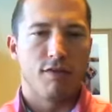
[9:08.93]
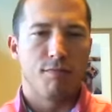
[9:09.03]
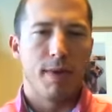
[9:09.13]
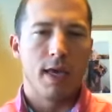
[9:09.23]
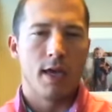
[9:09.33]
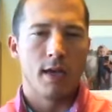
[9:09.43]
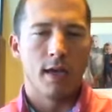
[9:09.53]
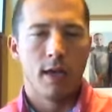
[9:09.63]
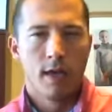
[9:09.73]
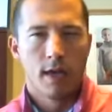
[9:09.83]
There have
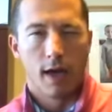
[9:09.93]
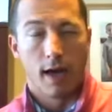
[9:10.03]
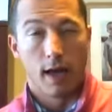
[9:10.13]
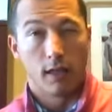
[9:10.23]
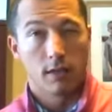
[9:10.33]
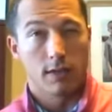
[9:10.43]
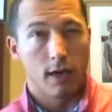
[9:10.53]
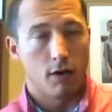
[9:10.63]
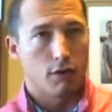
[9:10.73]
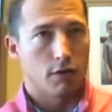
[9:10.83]
been, I looked
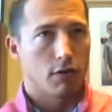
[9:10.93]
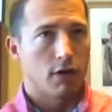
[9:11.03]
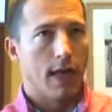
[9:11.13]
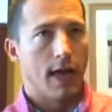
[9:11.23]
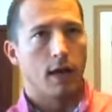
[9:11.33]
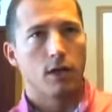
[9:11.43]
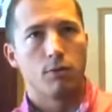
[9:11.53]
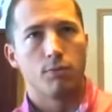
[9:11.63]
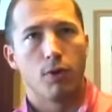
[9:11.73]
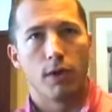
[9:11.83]
at it earlier today and I
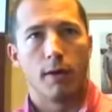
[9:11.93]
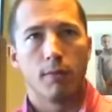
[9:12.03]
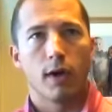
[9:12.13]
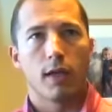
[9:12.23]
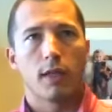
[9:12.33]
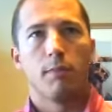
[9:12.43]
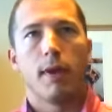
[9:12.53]
couldn't pull it up quickly,